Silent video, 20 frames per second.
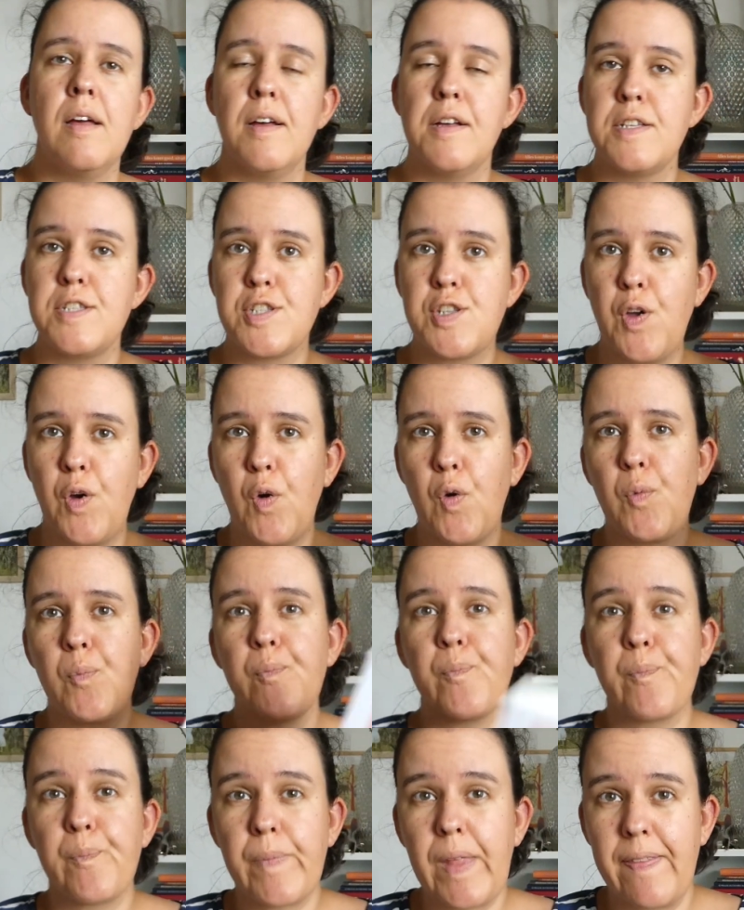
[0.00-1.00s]

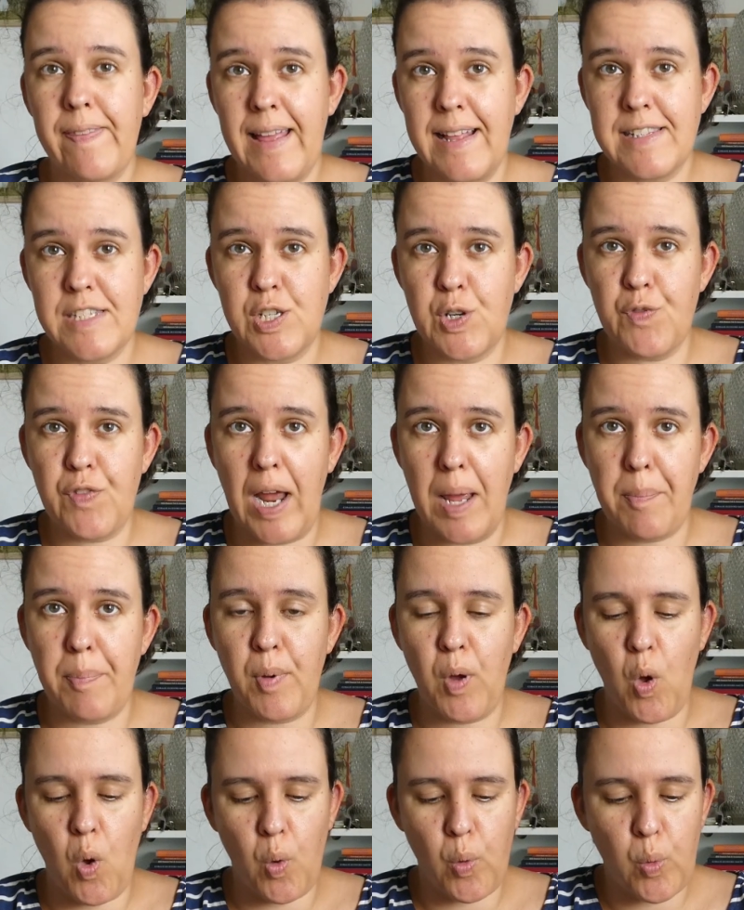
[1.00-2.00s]
So that's a wrap
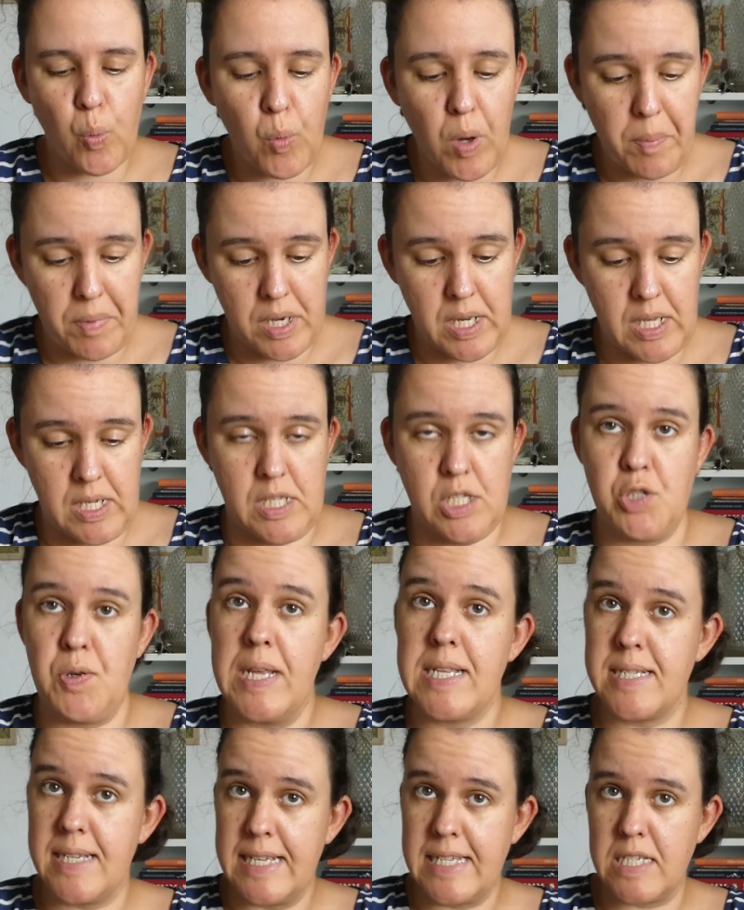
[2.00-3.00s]
on Women in
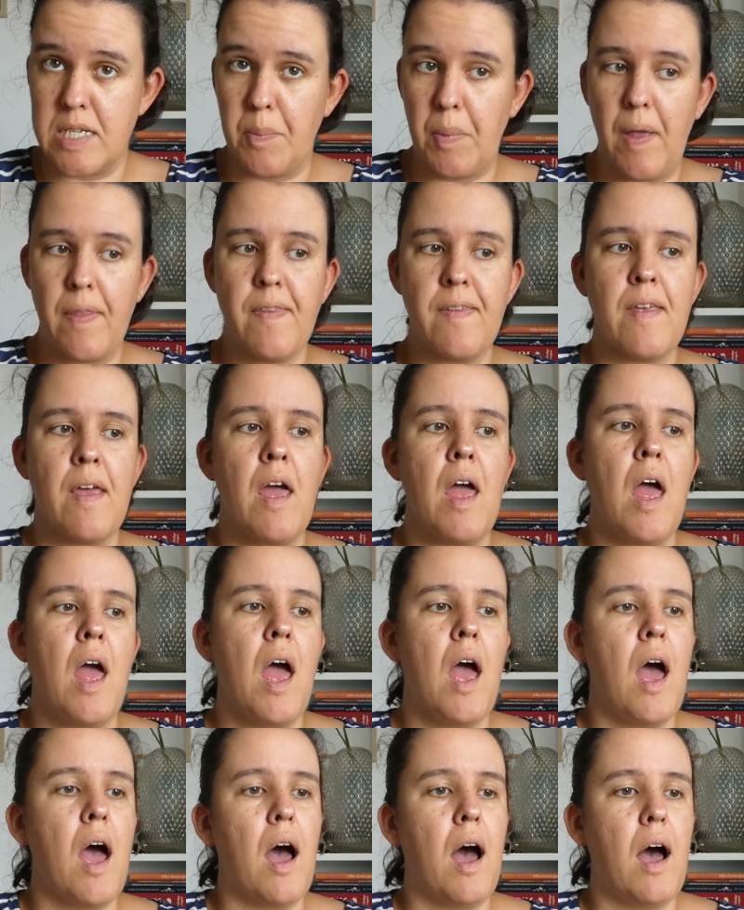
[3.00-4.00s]
Translation Month.
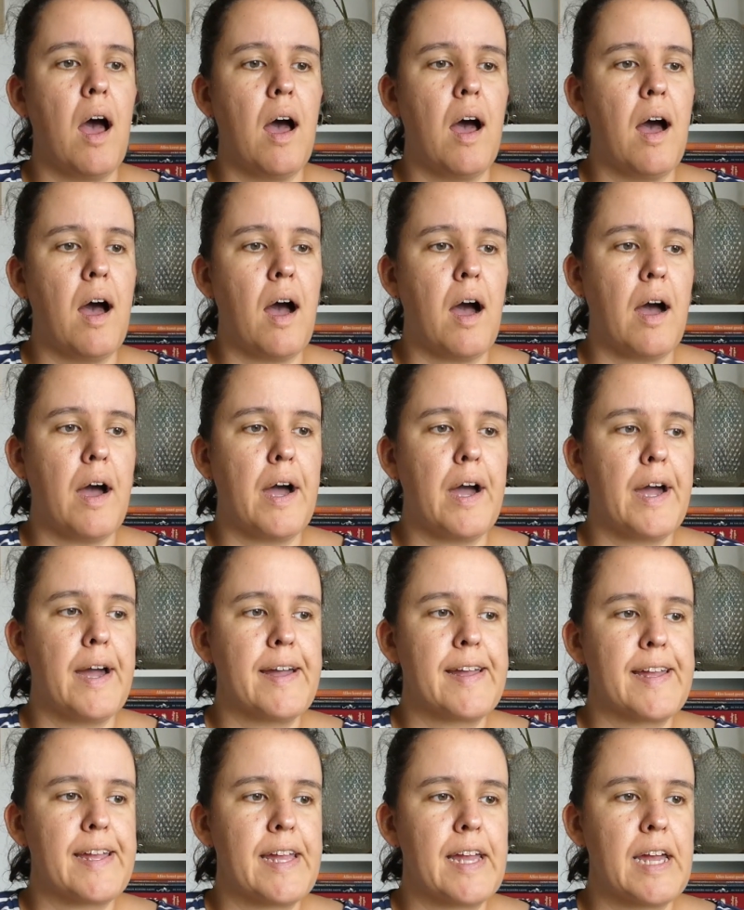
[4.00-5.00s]

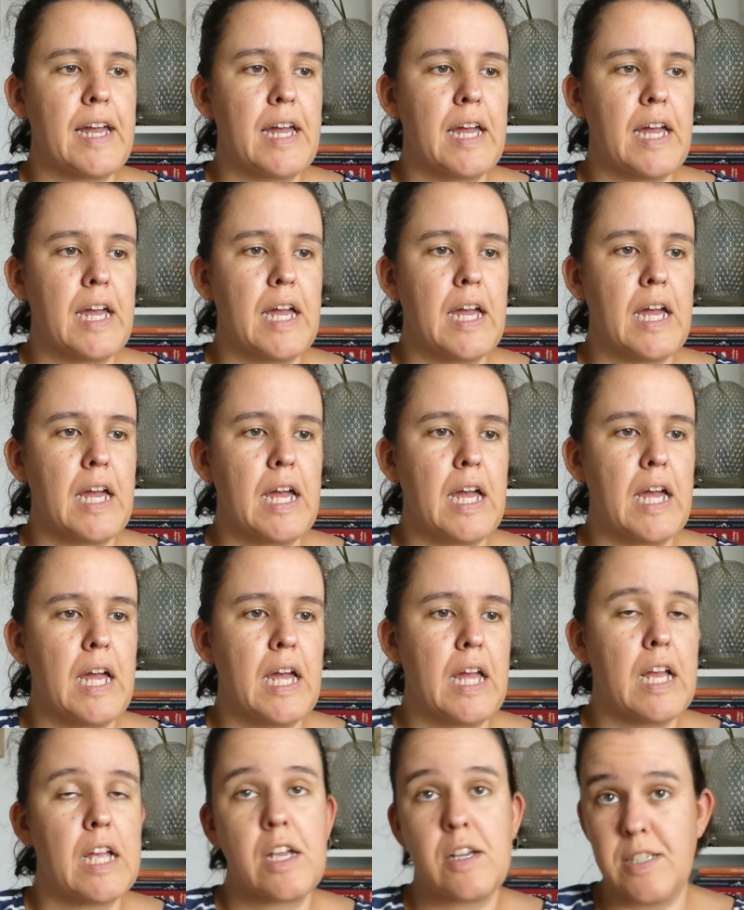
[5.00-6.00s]
I
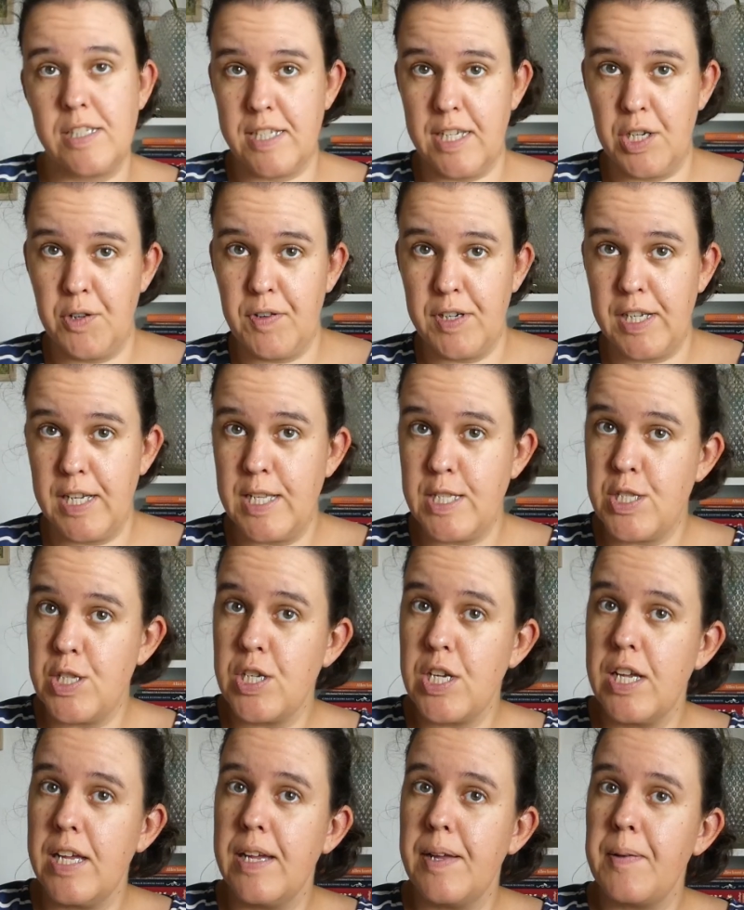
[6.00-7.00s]
consider it
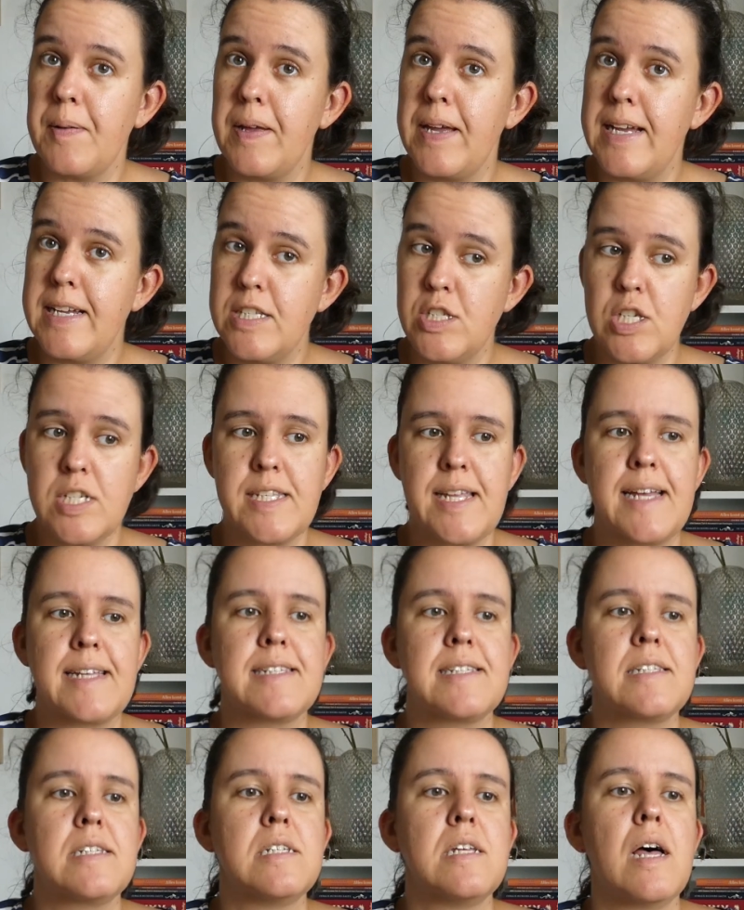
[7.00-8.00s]
a
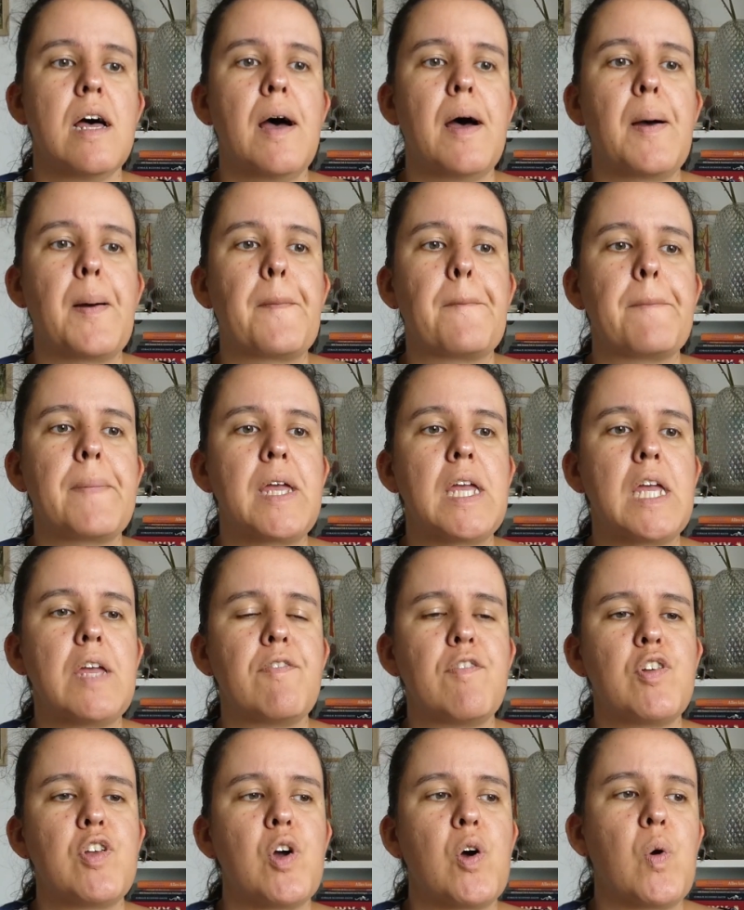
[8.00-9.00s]
success,
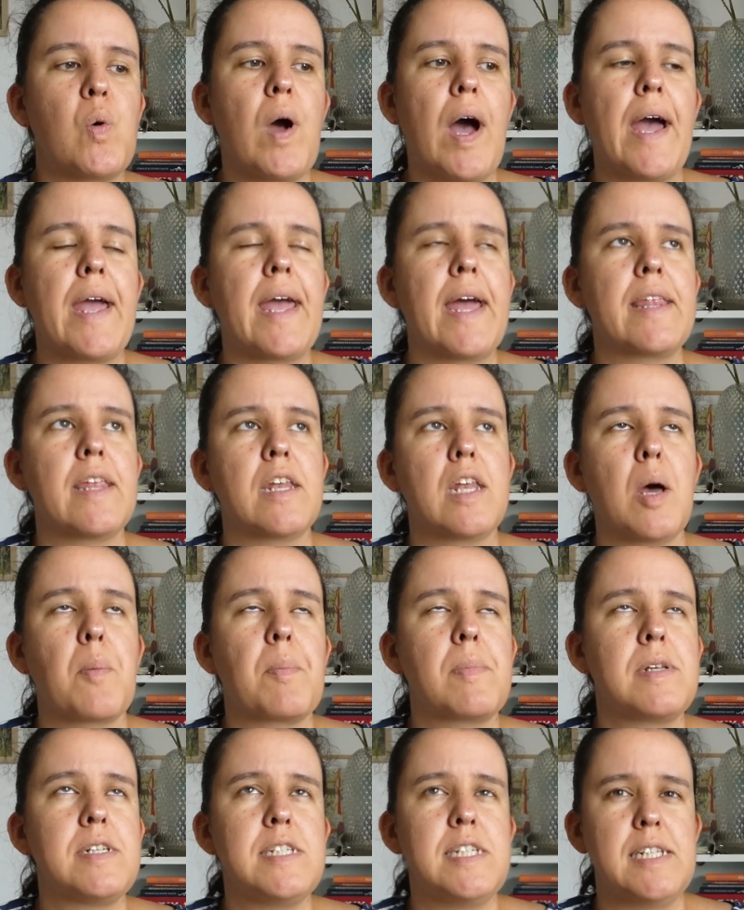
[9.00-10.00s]
even though I ended
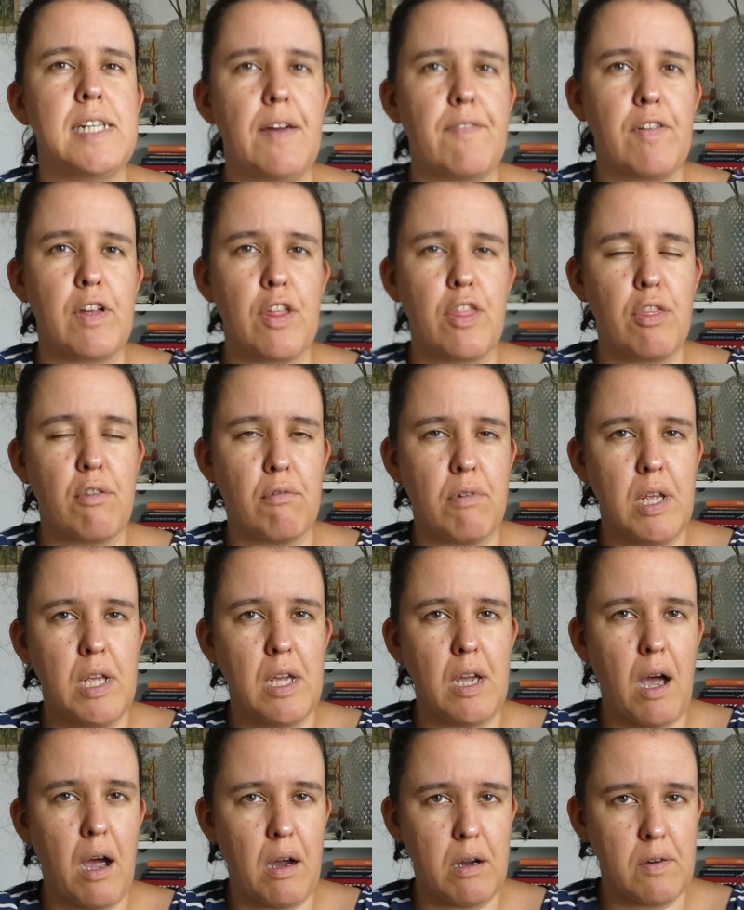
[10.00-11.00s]
up DNFing
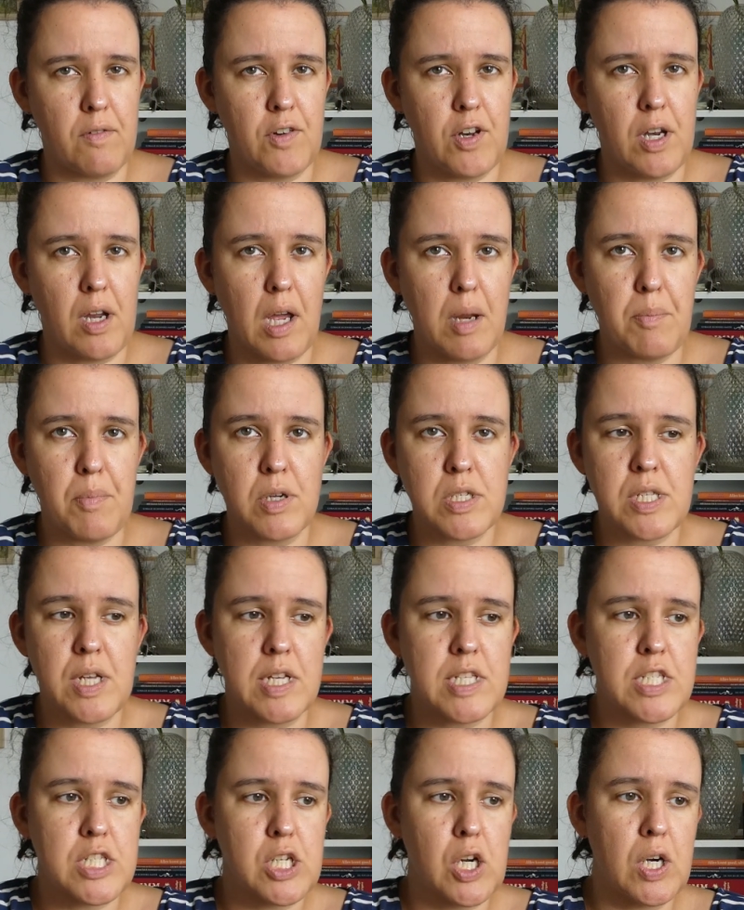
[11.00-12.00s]
3 out of the 9 books
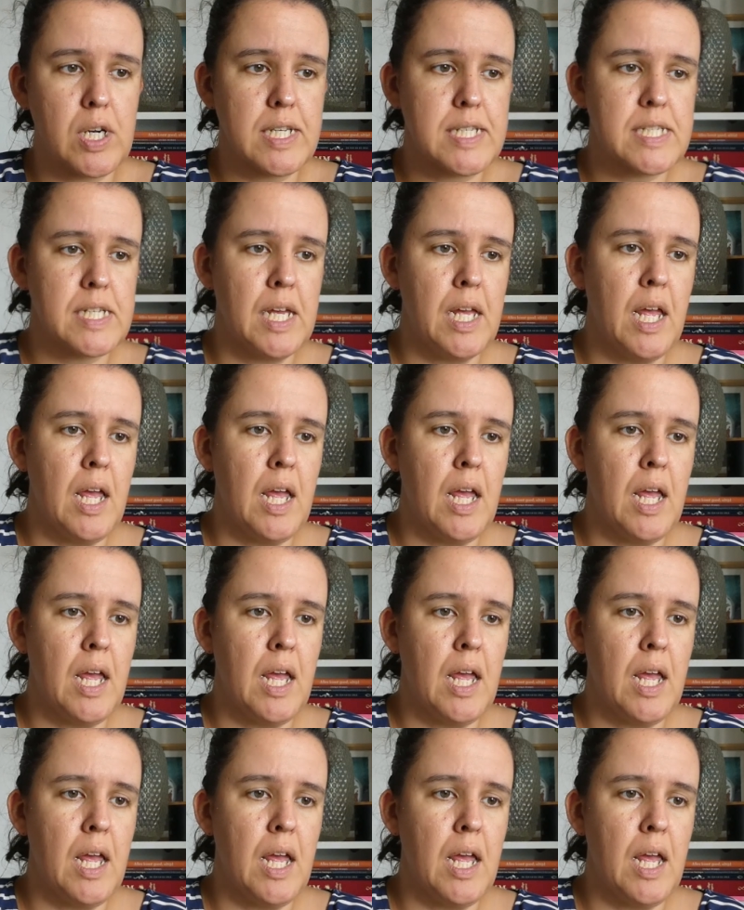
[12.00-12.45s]
I started.